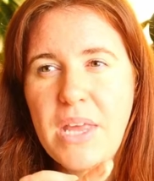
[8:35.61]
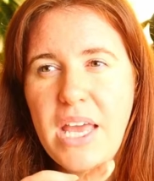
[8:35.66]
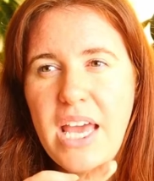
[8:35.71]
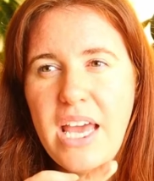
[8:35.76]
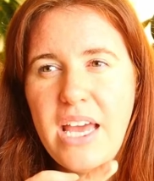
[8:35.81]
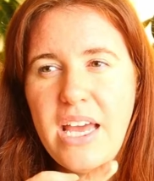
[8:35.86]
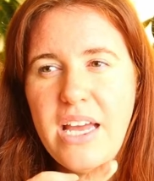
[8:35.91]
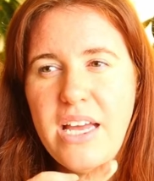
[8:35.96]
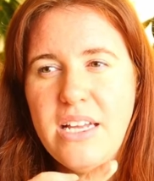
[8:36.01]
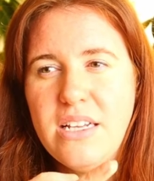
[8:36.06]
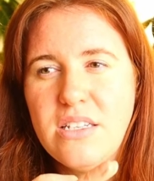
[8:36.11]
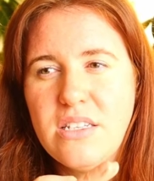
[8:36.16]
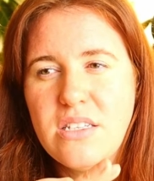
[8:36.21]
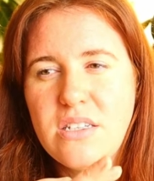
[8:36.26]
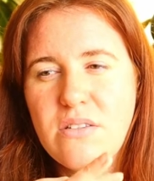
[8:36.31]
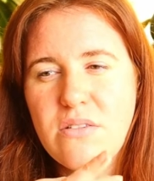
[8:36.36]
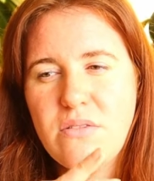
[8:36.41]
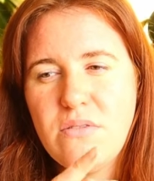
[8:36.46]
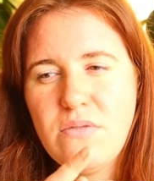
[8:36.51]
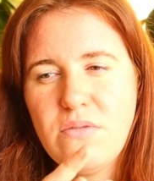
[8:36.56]
And
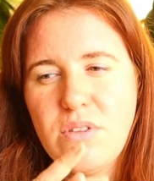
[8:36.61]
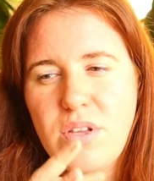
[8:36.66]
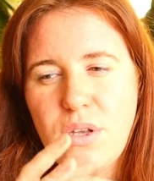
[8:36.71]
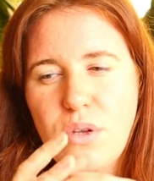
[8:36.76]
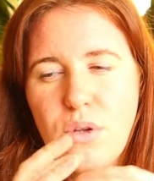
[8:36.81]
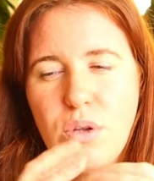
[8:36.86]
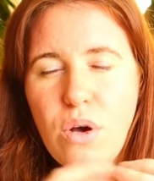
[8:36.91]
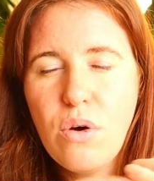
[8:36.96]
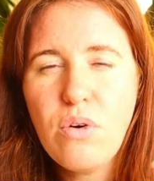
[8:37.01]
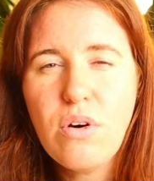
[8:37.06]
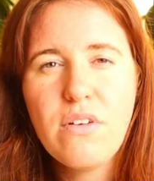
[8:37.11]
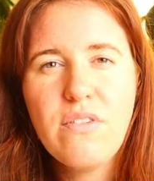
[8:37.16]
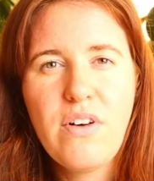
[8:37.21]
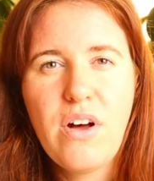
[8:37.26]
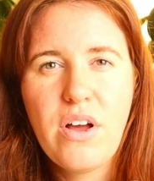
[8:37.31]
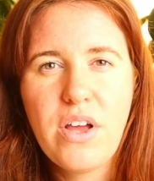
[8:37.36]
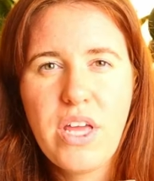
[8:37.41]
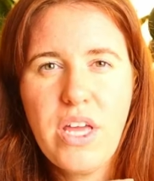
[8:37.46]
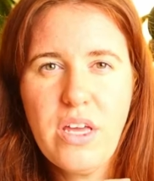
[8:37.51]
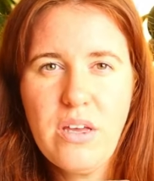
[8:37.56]
the lower
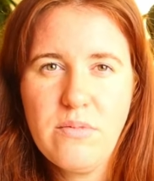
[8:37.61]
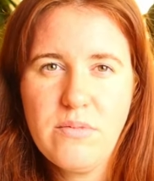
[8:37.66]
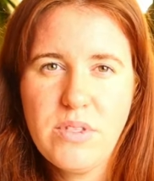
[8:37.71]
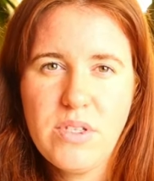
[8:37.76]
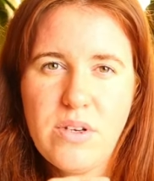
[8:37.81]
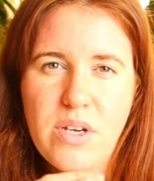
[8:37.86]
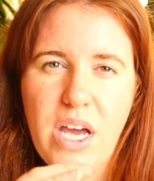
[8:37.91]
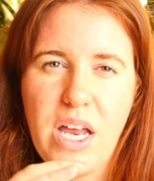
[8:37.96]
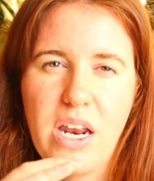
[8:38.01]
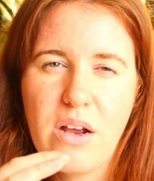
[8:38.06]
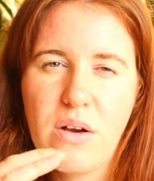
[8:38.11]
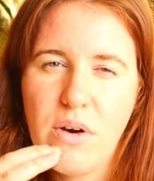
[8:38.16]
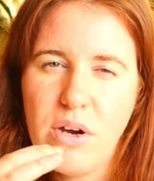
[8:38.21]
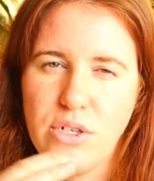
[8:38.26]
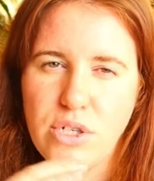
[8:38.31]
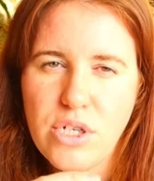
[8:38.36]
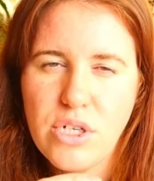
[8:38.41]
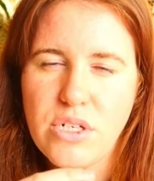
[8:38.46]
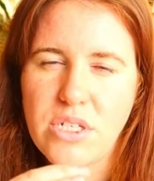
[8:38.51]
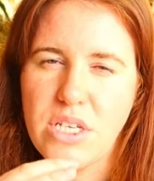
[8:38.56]
volumes, you kind of
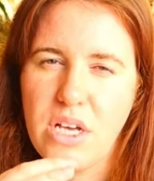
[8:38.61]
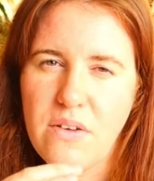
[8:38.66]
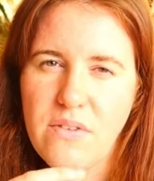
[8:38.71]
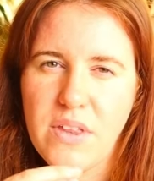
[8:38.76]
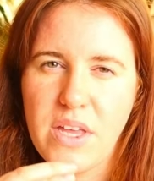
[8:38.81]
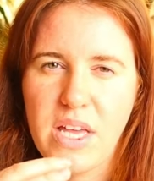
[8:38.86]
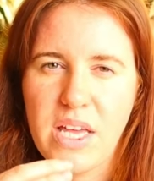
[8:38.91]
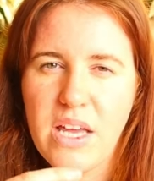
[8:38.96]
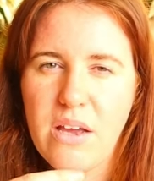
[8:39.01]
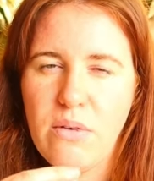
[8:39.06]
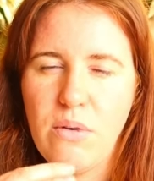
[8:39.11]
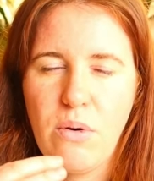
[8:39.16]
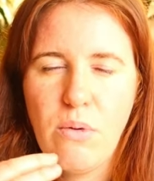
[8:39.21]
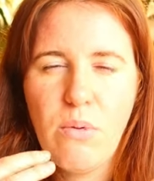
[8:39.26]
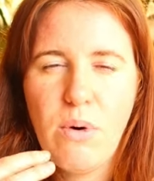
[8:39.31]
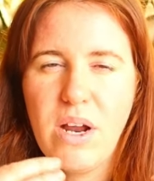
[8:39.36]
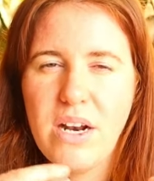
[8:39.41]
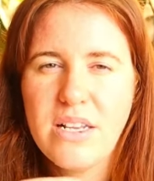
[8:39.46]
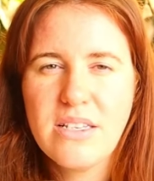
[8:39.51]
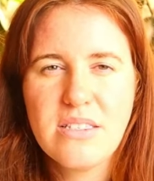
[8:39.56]
question yourself thinking, well,
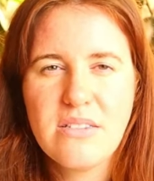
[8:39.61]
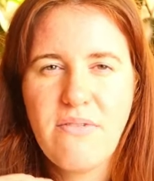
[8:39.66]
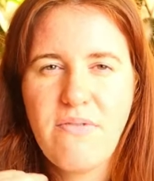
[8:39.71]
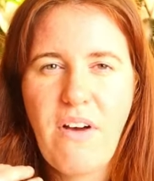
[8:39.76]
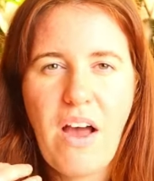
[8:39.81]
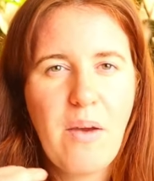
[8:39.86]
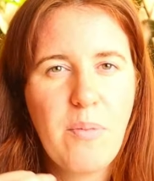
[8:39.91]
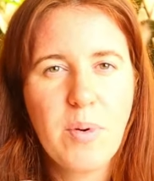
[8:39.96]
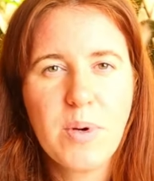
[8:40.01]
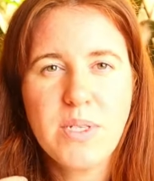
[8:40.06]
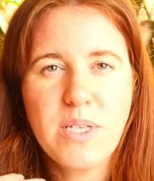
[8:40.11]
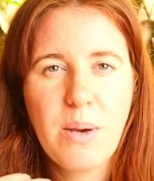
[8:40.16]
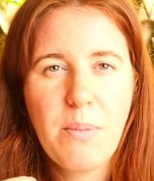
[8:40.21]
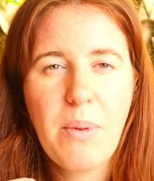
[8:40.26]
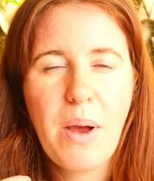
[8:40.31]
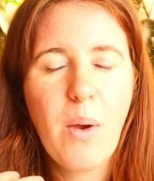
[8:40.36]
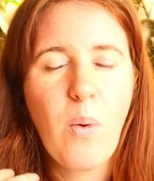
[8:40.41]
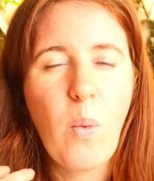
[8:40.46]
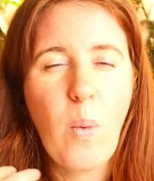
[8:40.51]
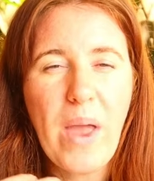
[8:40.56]
what is five percent
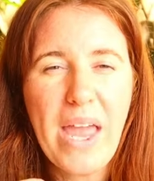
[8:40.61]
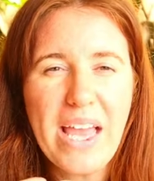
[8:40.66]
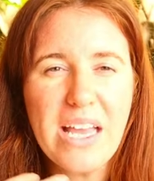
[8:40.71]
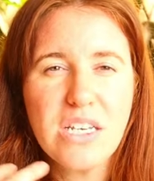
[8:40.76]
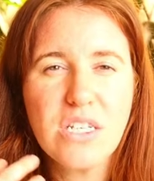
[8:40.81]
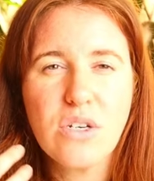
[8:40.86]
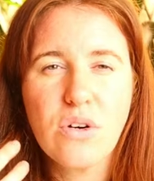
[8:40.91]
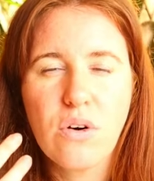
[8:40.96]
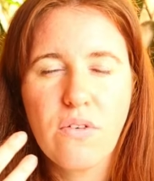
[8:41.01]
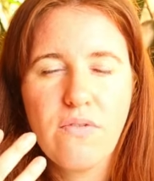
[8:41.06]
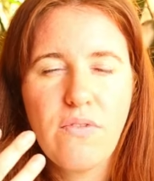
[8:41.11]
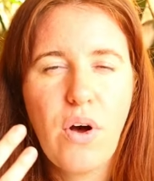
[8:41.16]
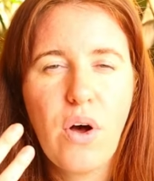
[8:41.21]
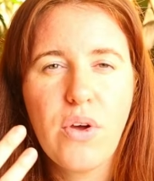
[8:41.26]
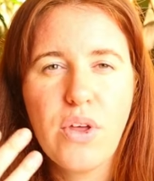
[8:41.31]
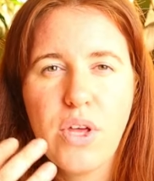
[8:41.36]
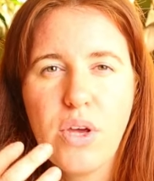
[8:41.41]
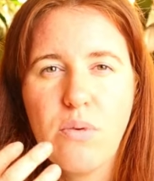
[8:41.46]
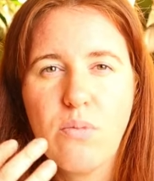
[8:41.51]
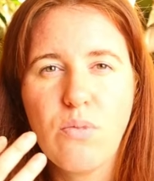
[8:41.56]
by weight or
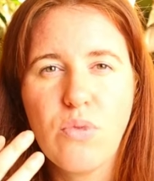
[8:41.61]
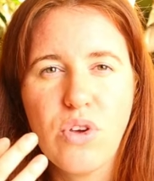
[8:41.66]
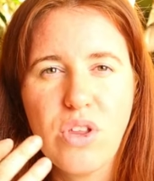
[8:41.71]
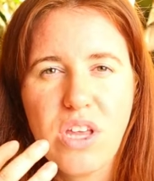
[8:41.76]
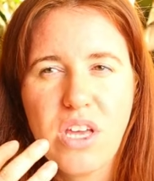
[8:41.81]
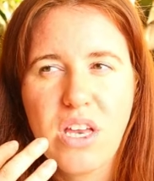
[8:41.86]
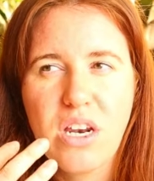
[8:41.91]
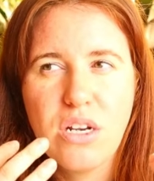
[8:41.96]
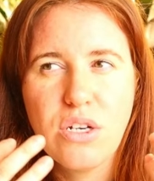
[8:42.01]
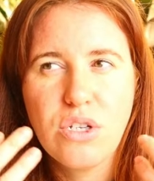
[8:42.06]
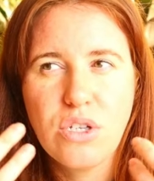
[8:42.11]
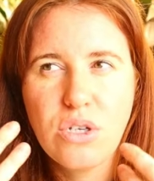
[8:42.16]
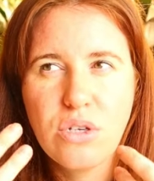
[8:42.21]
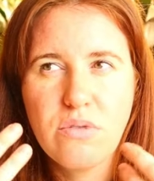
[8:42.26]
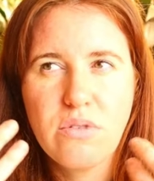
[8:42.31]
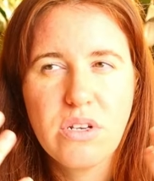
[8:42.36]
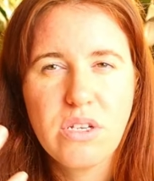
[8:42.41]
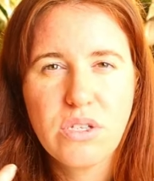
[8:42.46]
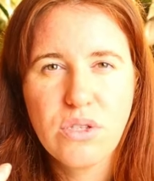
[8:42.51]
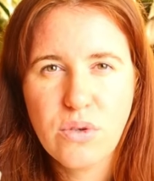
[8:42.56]
volume really going to
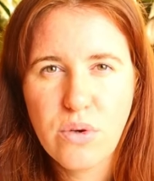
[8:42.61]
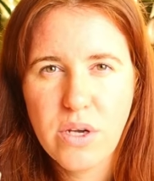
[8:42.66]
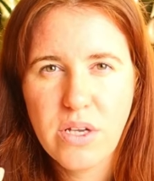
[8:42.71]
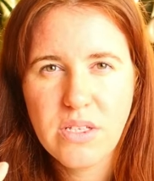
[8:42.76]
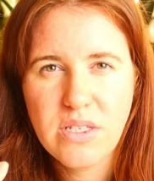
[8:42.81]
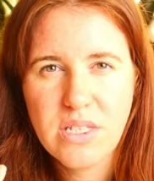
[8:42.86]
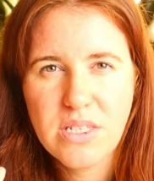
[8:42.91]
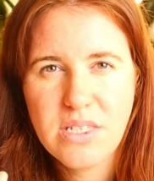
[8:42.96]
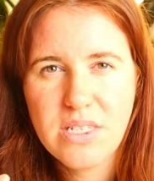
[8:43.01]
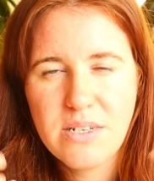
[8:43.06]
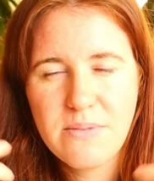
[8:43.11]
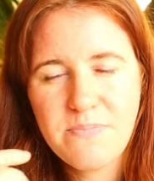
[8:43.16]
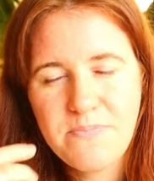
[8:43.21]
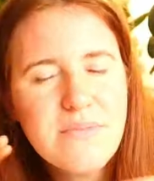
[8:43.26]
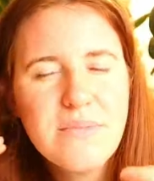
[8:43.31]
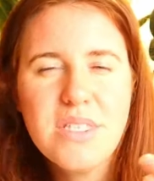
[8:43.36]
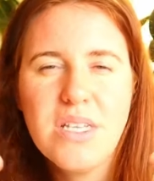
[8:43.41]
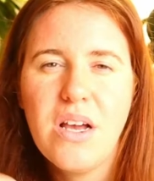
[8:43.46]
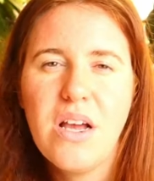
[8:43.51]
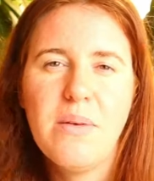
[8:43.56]
do in a soil system?
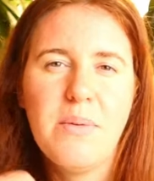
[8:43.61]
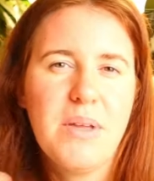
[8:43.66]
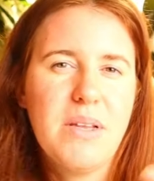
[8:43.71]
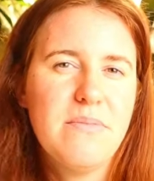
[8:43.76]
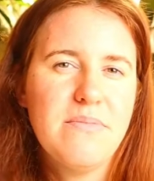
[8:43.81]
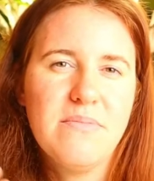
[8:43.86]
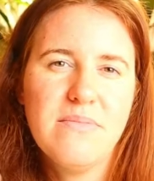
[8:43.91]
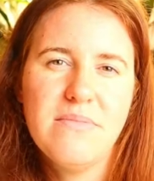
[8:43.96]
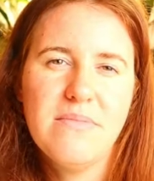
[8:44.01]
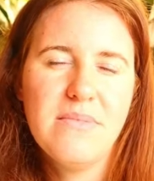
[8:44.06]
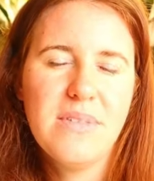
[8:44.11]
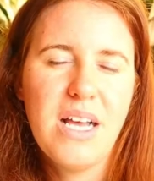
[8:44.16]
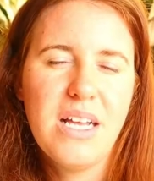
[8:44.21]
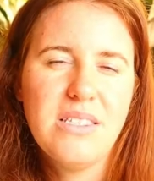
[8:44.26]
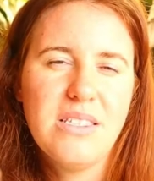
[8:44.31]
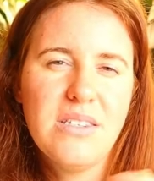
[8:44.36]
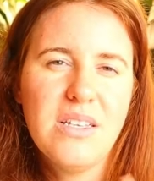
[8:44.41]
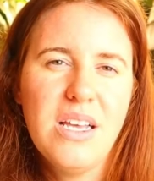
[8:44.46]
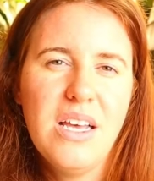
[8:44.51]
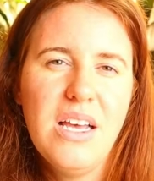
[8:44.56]
I mean,
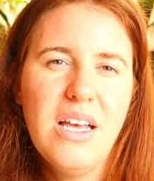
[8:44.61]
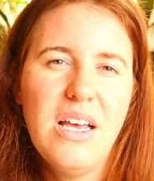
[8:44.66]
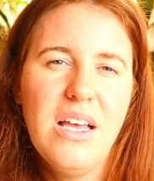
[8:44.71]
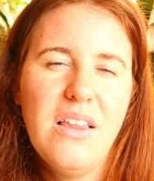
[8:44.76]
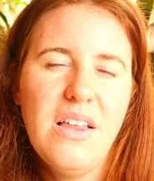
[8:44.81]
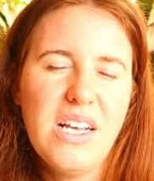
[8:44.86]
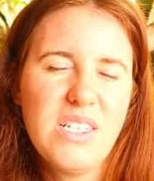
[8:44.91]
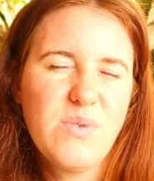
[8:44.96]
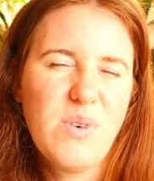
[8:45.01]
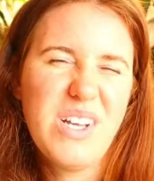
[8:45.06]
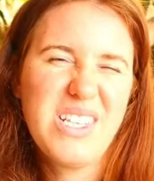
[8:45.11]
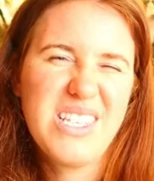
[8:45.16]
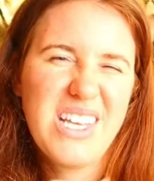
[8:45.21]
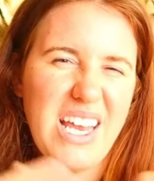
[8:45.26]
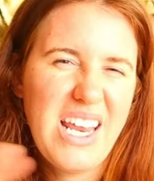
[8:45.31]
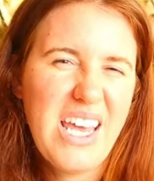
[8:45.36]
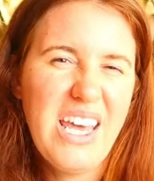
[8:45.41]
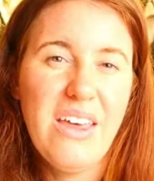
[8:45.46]
that's that's why it's kind of